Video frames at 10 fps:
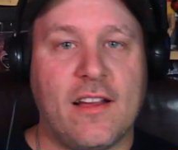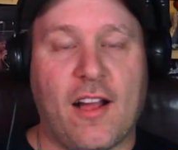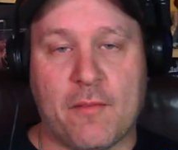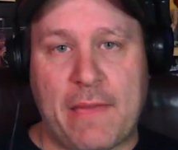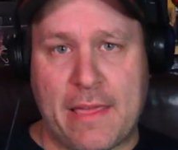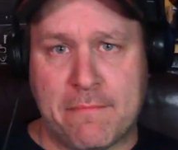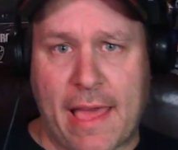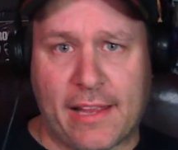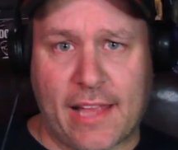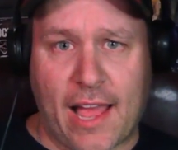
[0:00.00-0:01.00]
our main
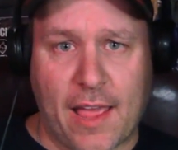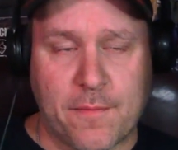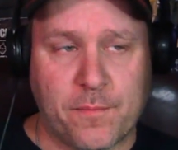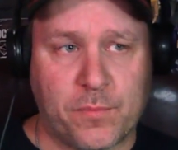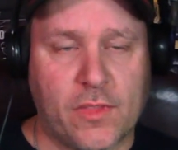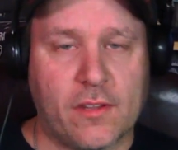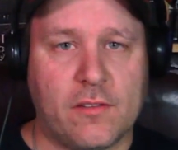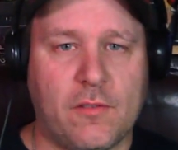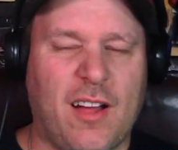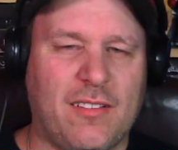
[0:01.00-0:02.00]
bad guy.
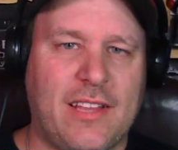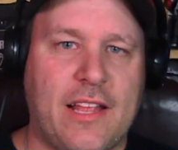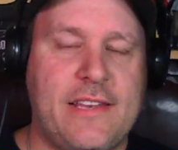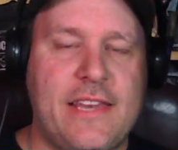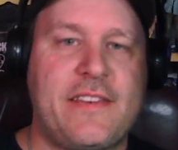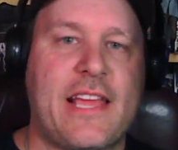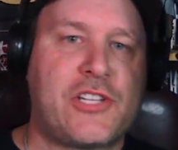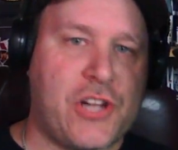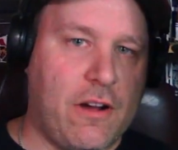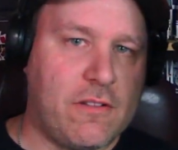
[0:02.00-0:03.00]
Well, Dick
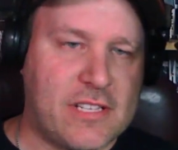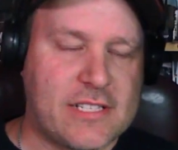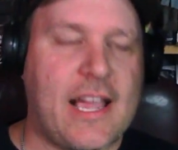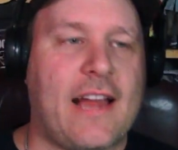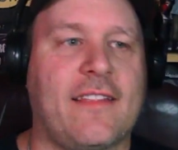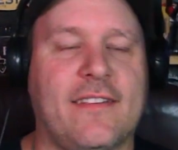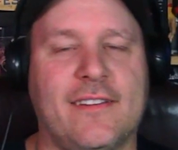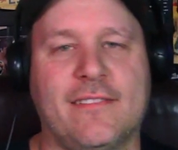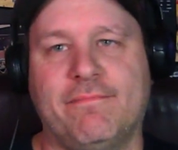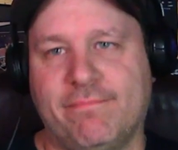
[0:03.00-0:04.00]
Jones is kind of
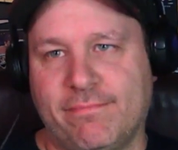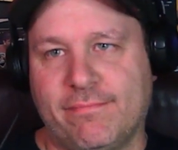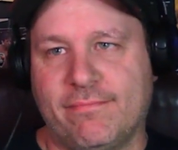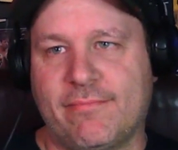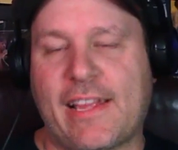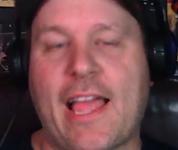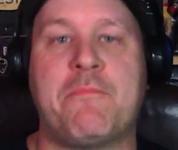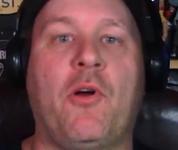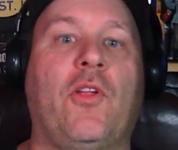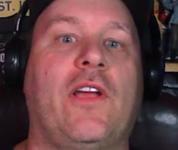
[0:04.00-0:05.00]
the guy
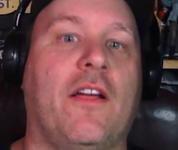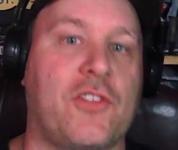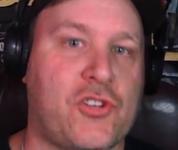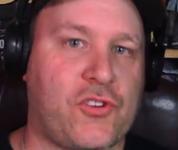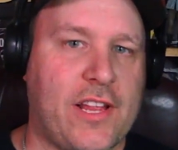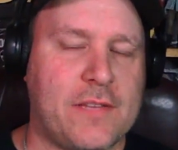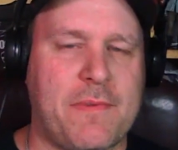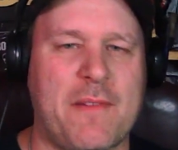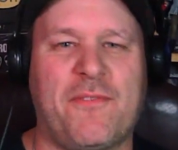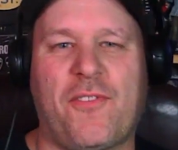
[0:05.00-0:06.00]
pulling all the strings,
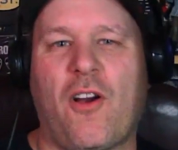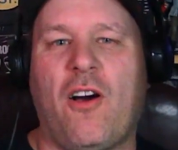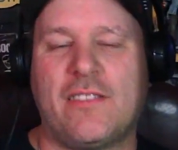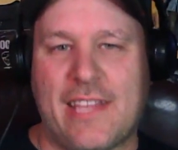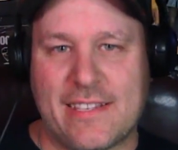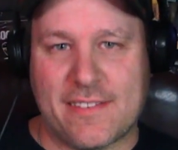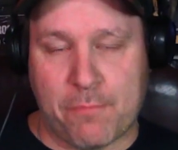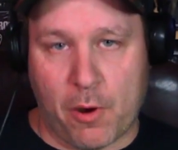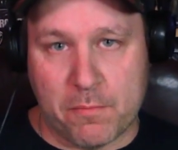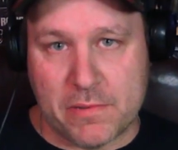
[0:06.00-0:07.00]
but for all intents
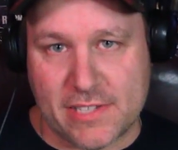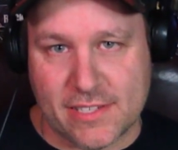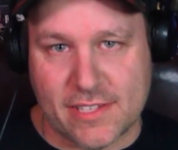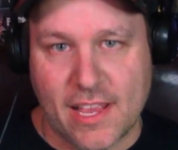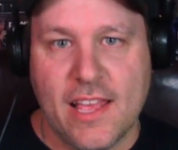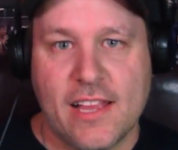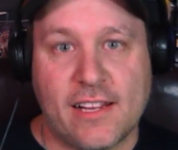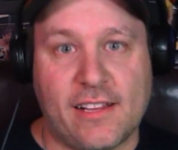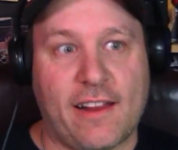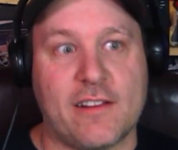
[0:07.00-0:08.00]
and purposes,
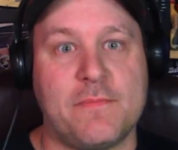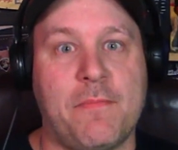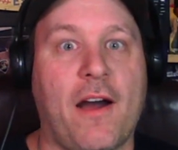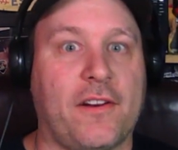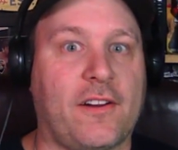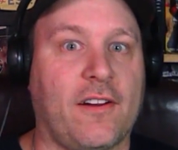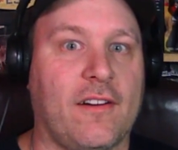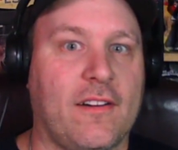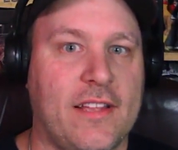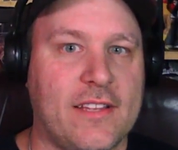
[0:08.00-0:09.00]
Clarence
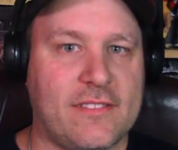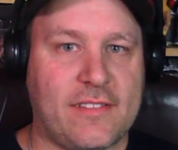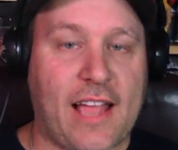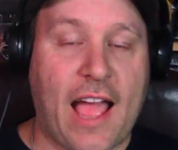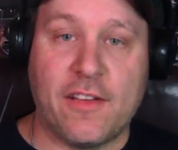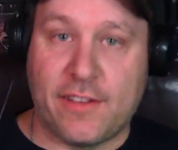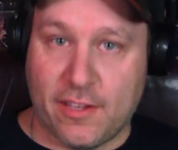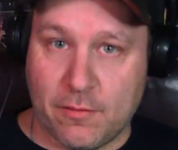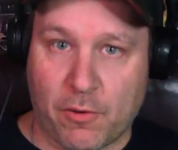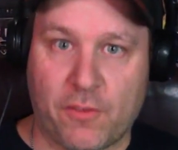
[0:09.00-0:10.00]
Boddicker is the guy who
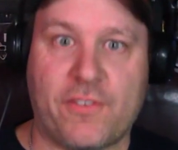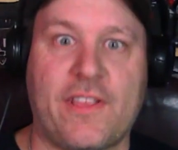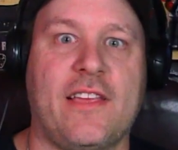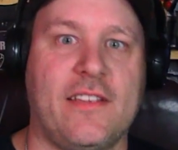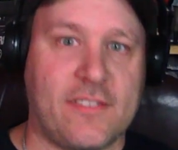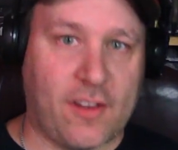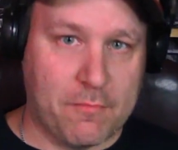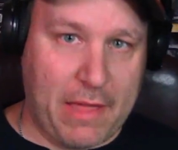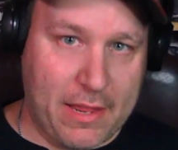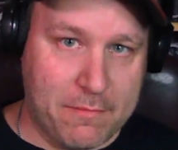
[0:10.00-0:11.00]
killed Murphy. He's our
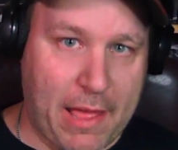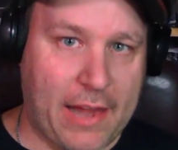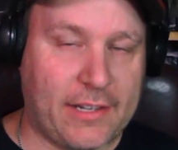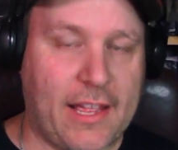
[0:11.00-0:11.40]
main bad